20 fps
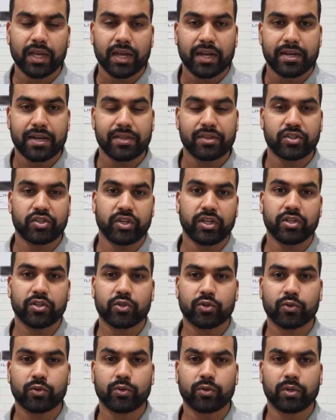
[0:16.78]
Now the
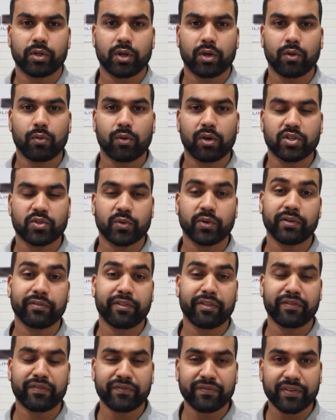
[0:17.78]
Zentool was one of
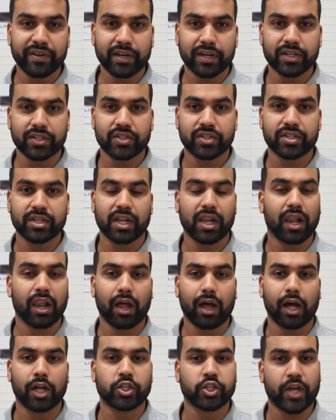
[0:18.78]
the first
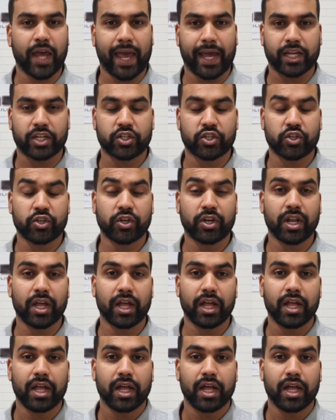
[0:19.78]
large action